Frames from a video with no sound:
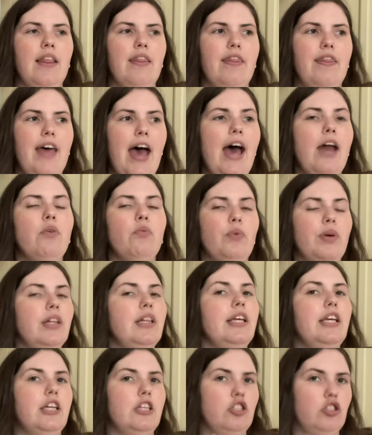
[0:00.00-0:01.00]
that
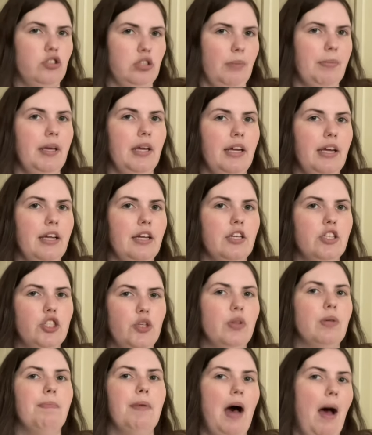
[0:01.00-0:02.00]
really contributed to
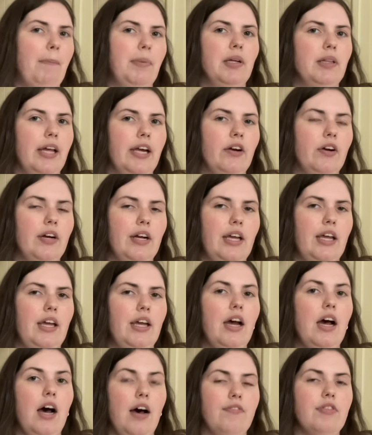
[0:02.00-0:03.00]
the
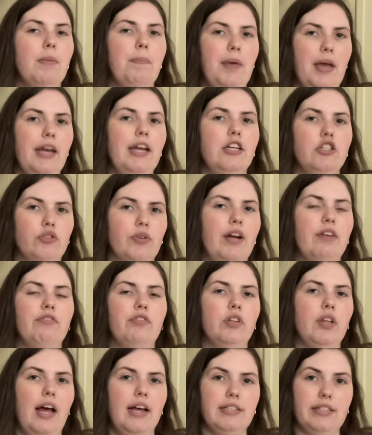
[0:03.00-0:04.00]
popularity of the penny
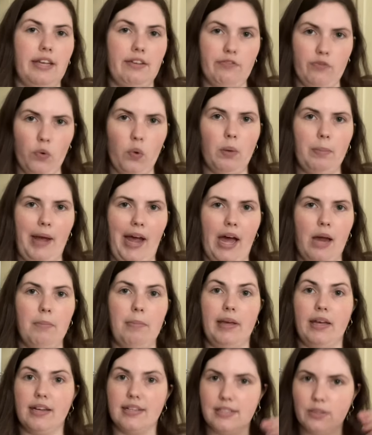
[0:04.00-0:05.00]
dreadful as a format,
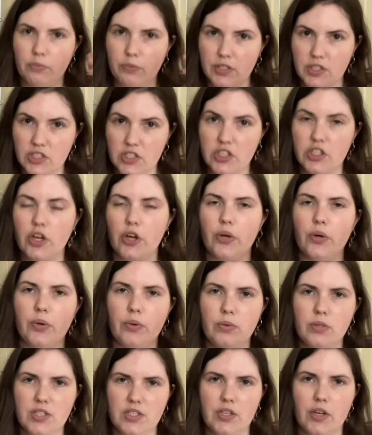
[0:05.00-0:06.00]
because it was
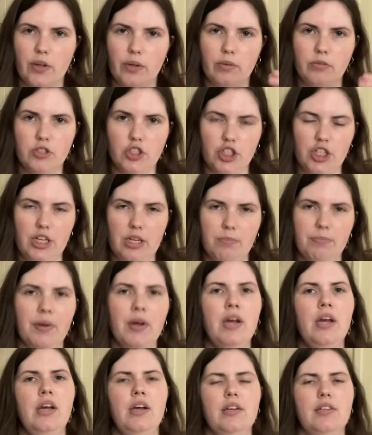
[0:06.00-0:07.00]
so cheap.
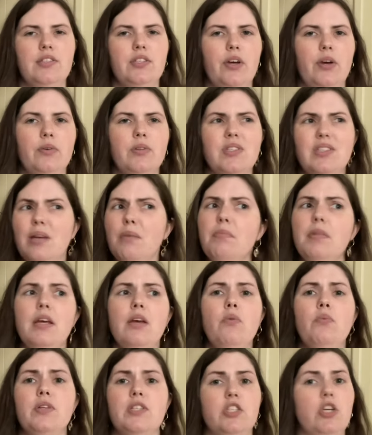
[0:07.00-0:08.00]
So
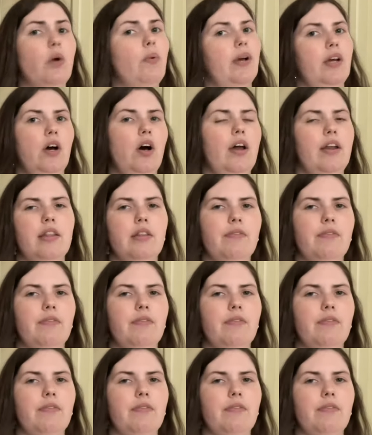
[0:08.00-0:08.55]
something was going on in